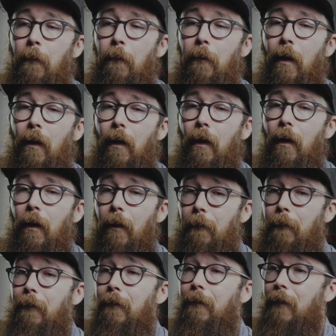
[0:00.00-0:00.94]
But
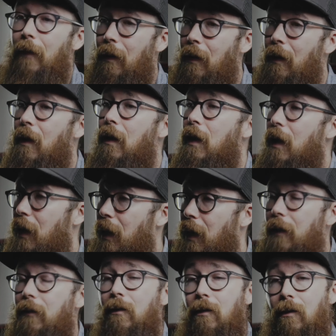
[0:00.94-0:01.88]

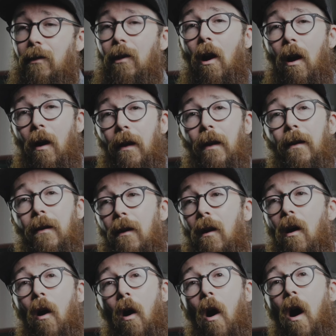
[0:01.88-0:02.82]
it started
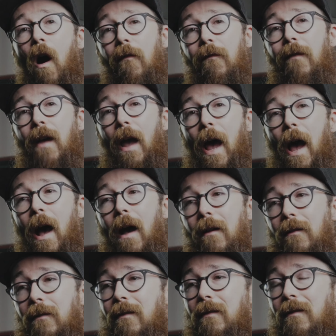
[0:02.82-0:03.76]
off
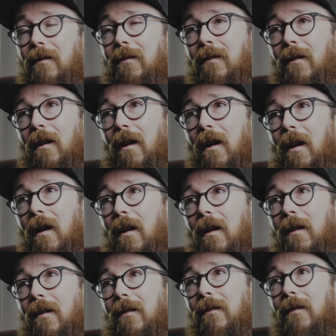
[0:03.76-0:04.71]
as,
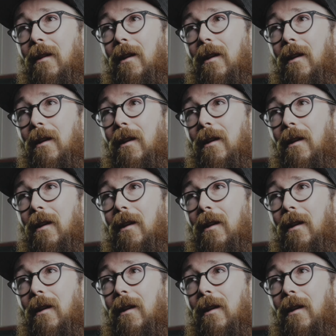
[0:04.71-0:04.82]
a